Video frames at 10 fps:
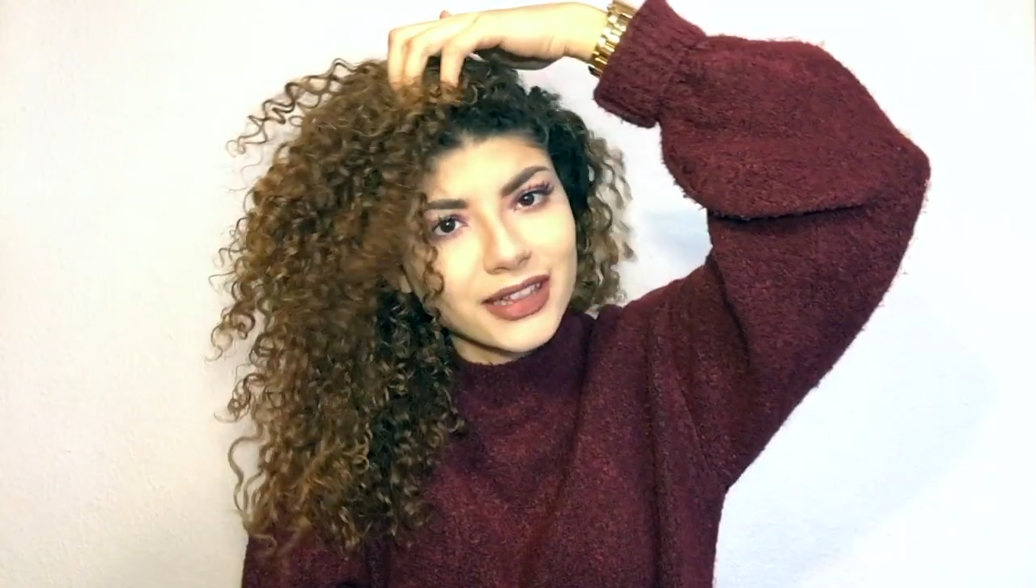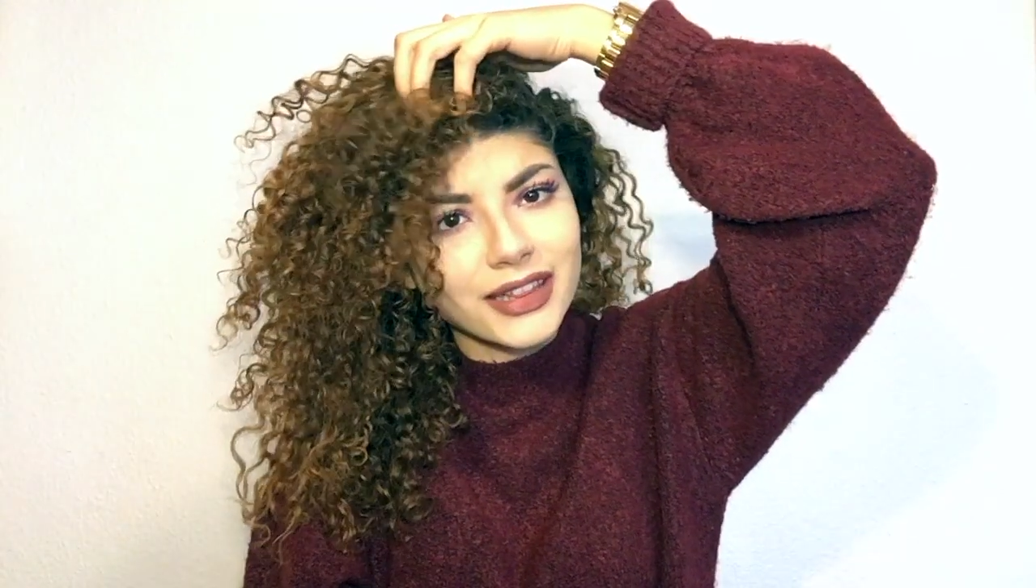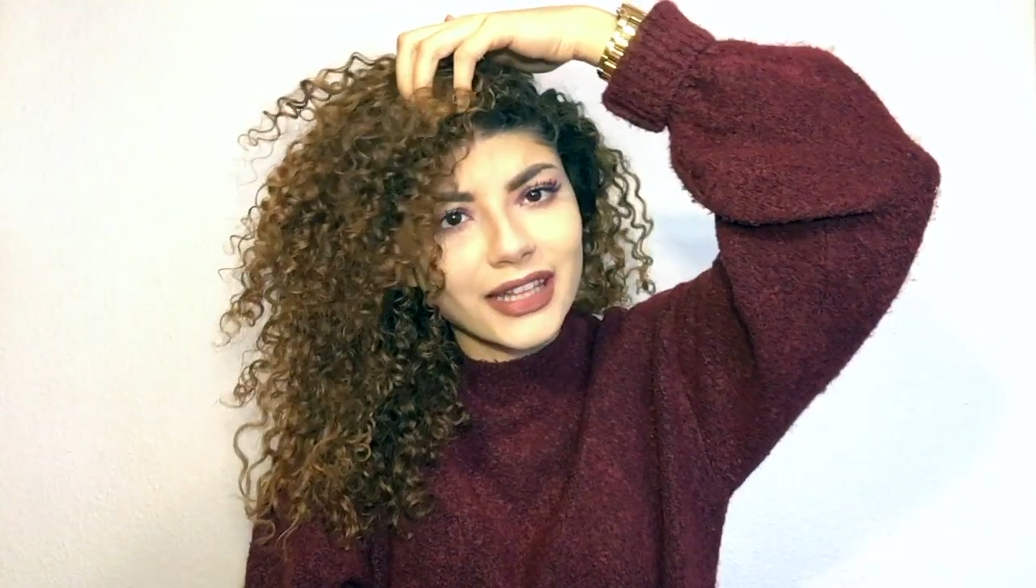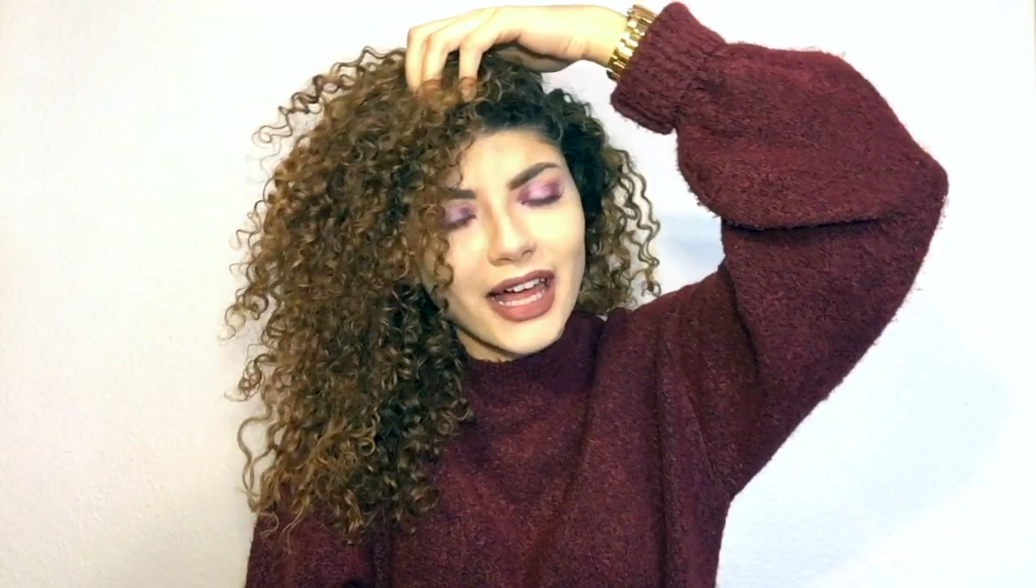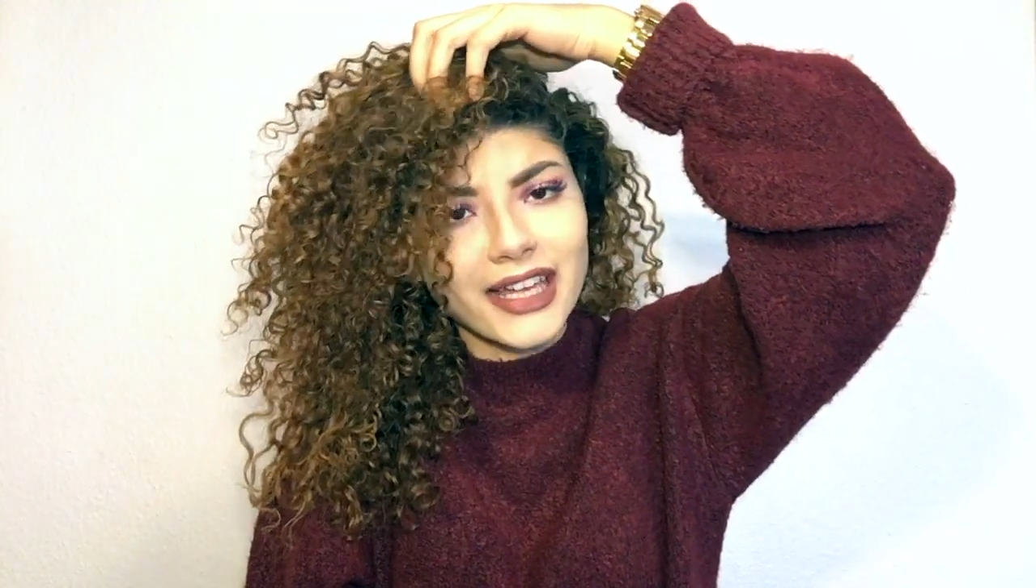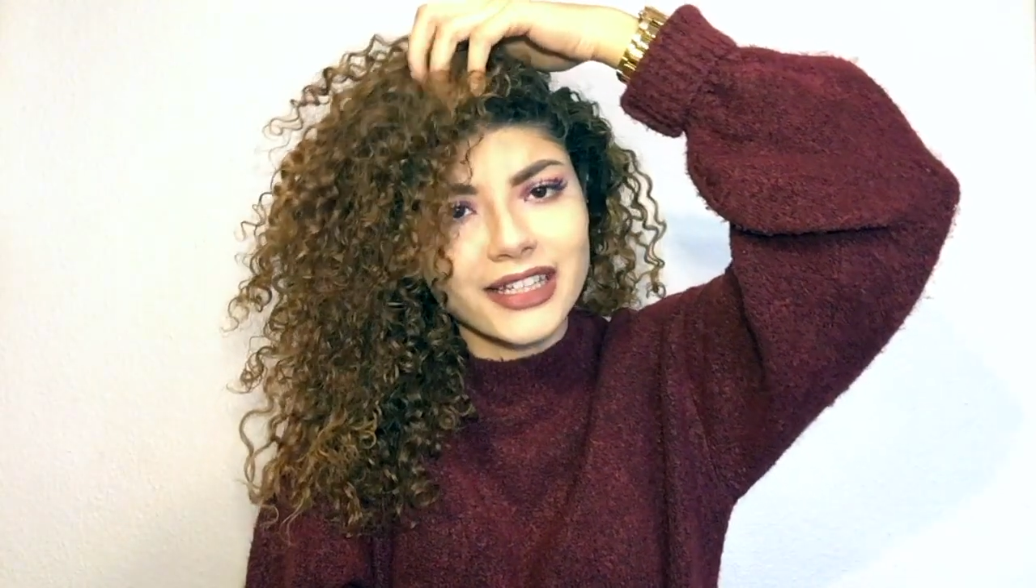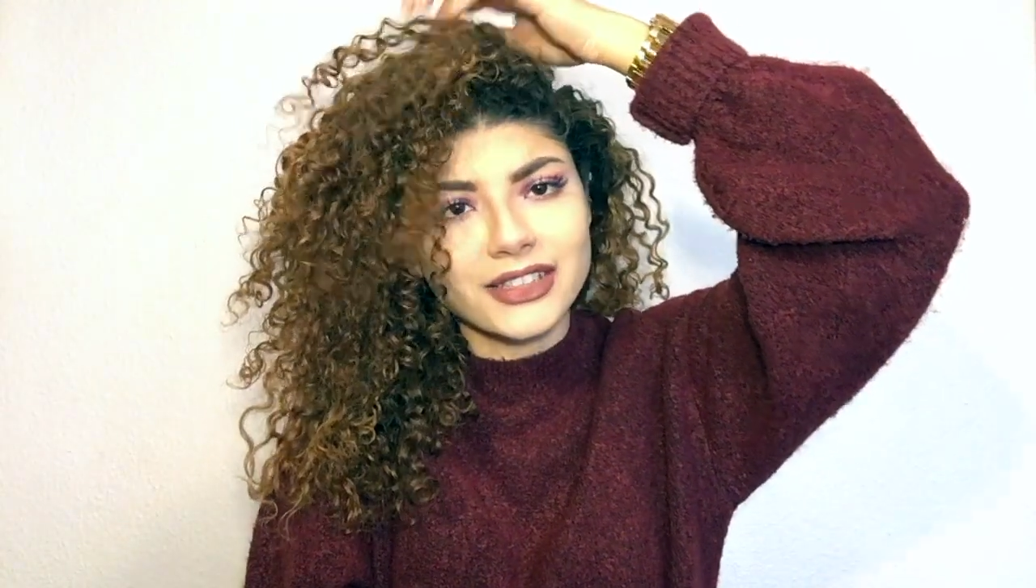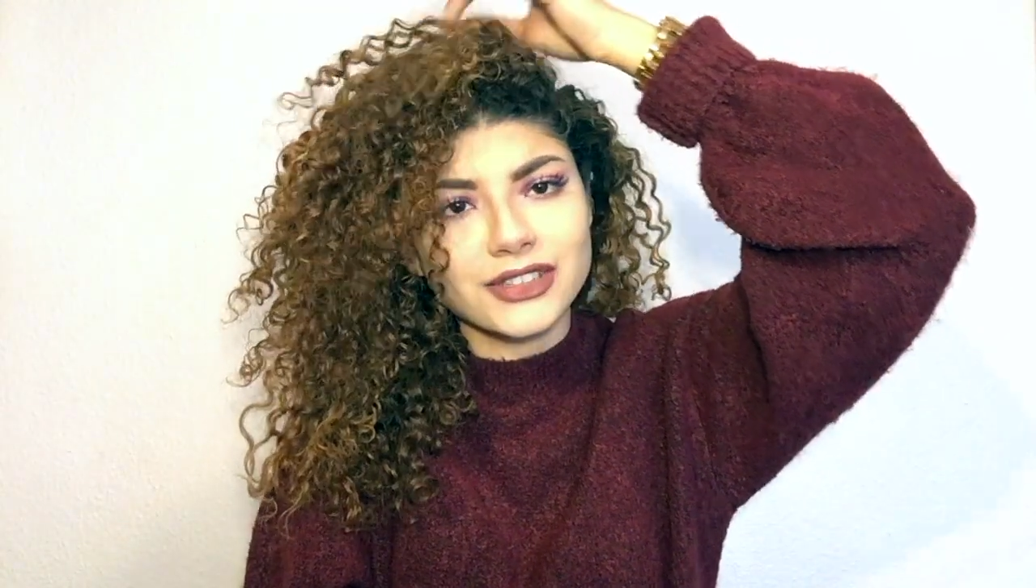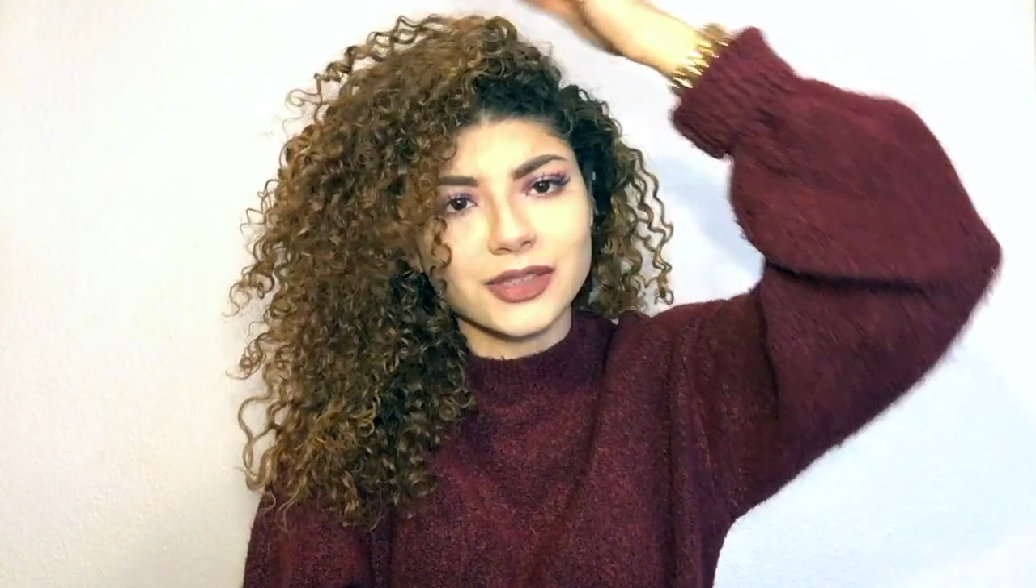lighter